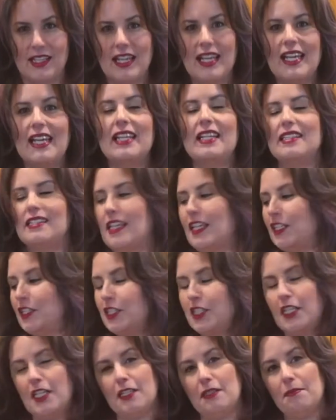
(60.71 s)
It is a
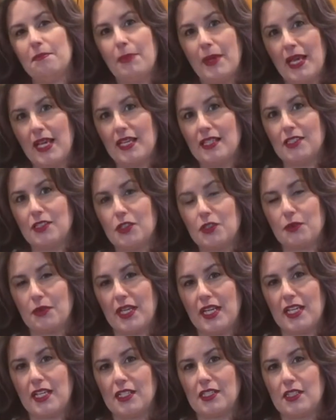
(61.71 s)
gin-based
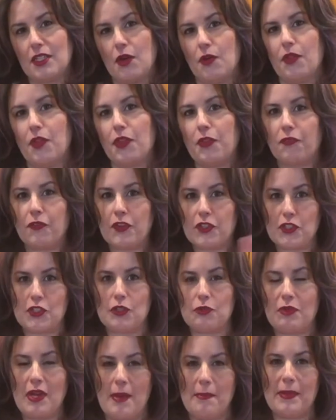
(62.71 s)
drink, so the first
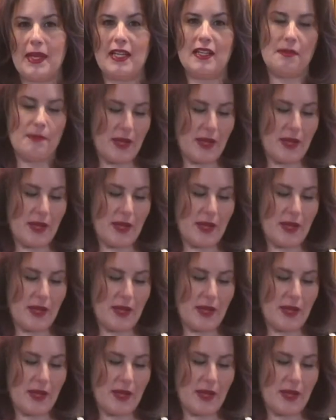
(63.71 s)
3 I'm going to